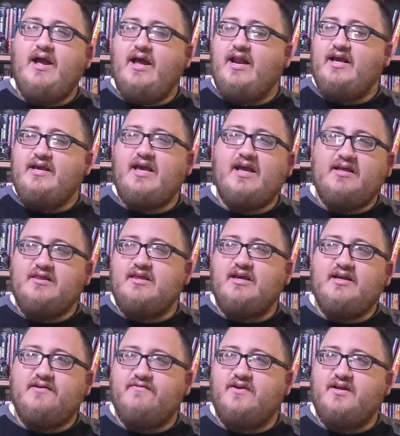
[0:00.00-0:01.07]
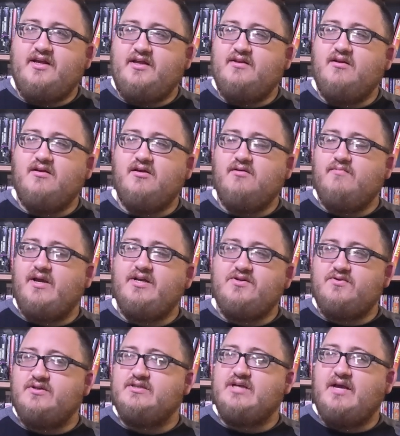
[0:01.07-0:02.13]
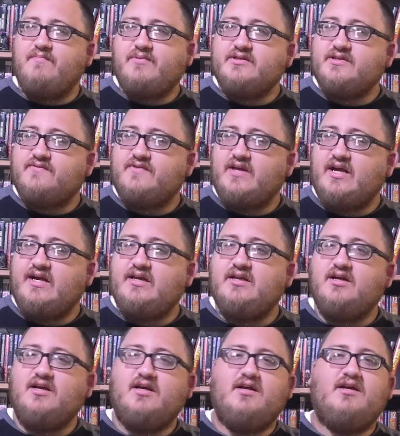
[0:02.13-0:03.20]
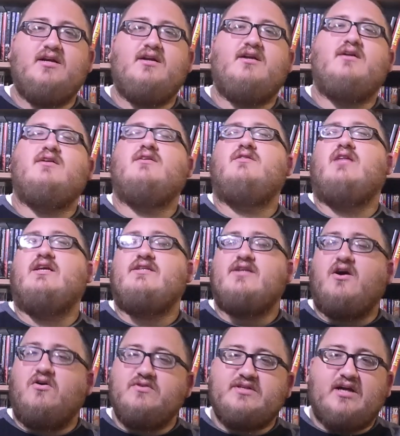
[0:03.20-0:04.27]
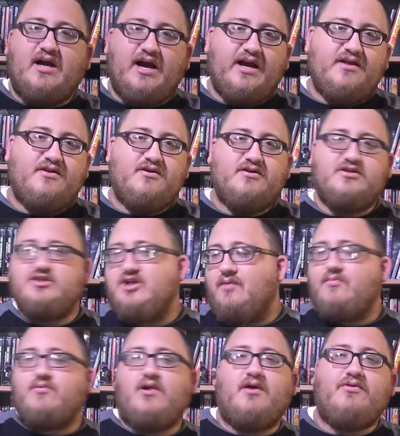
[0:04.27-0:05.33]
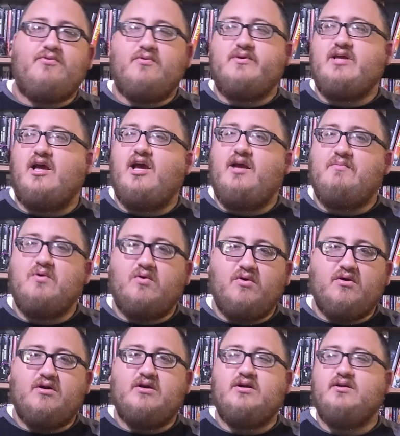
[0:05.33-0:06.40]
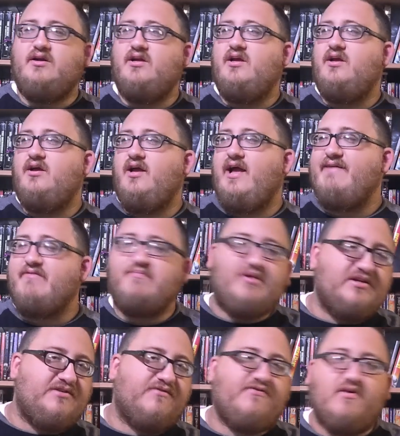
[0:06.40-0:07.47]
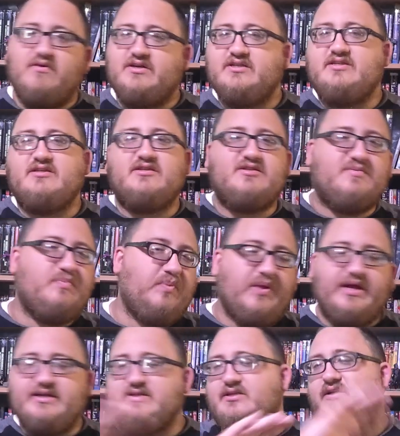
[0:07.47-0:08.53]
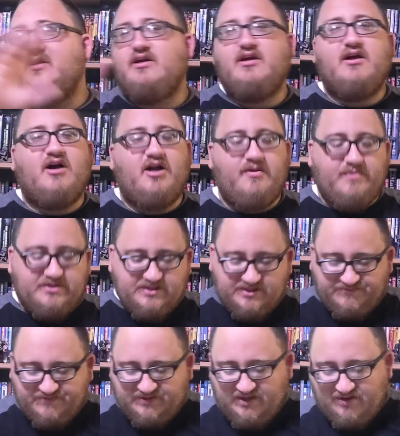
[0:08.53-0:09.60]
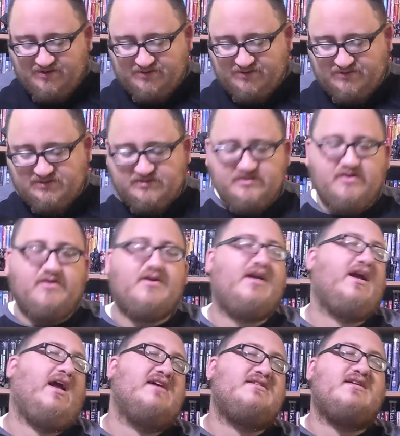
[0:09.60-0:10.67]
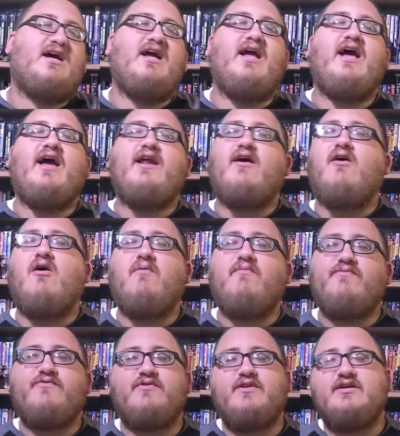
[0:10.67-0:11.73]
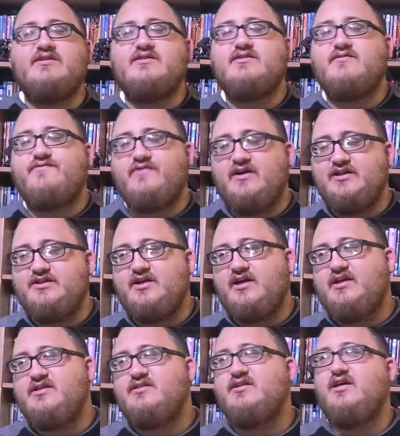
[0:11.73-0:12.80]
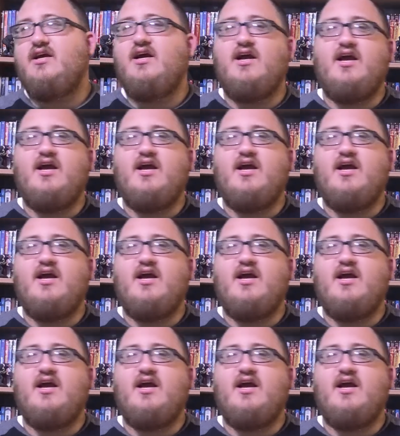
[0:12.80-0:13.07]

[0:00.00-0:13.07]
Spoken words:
And I can't think of any major examples of that don't either jump around through time or have a bunch of focus split on a bunch of different characters. So I guess I had a hope for this franchise,